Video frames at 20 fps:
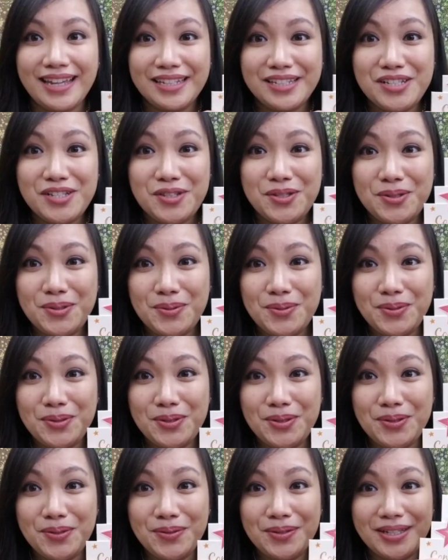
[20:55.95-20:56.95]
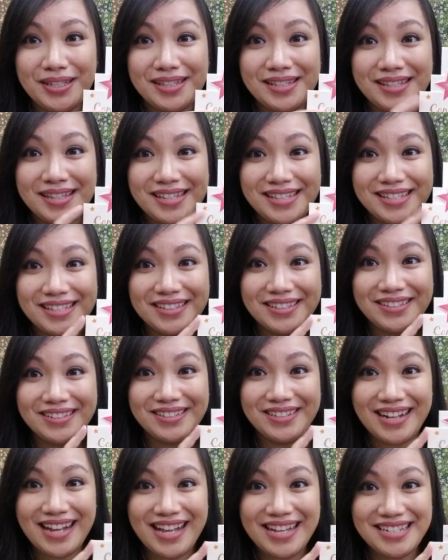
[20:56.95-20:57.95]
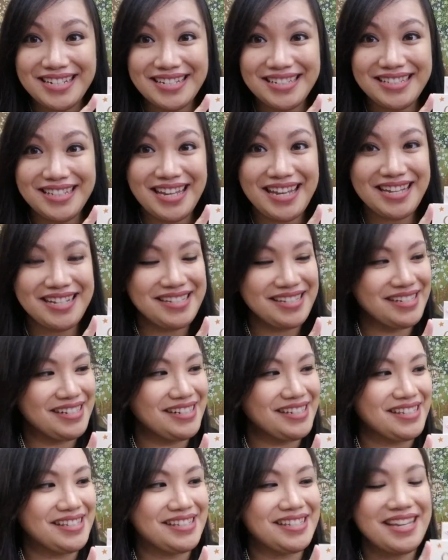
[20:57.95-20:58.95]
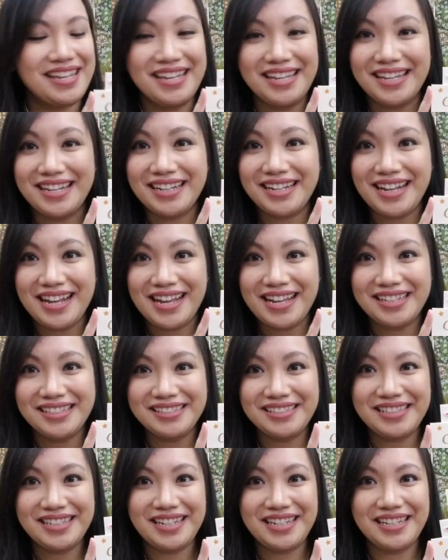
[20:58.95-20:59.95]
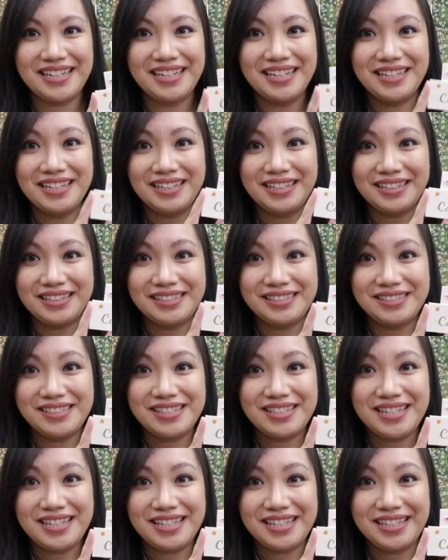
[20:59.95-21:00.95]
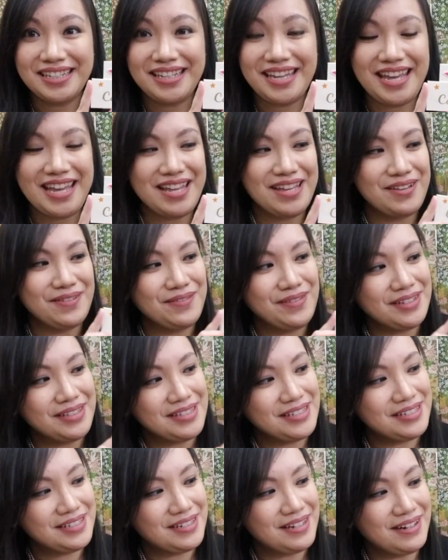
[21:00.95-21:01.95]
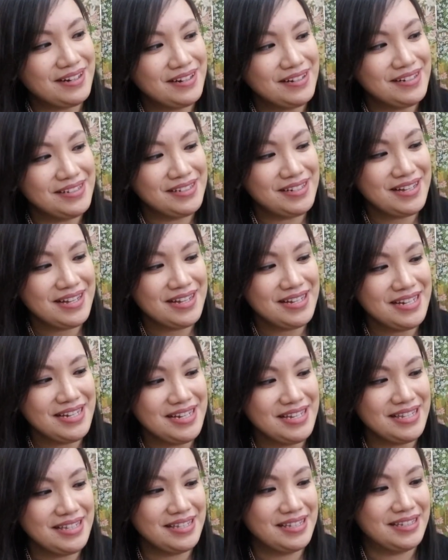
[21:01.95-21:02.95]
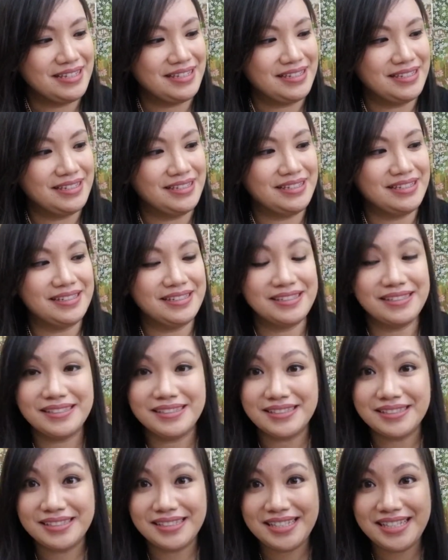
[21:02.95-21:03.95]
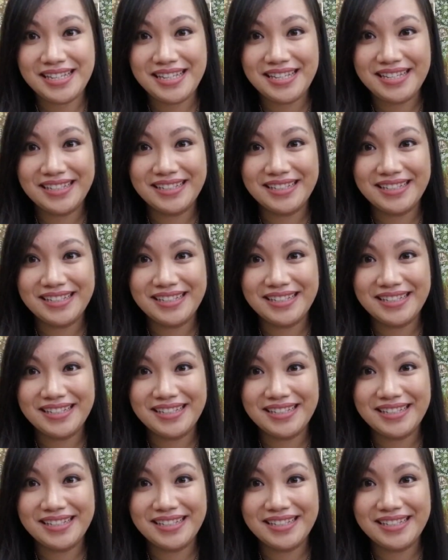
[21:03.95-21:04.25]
and it's so cute. It says congratulations, and it has like, it looks like a cake with stars on it. See?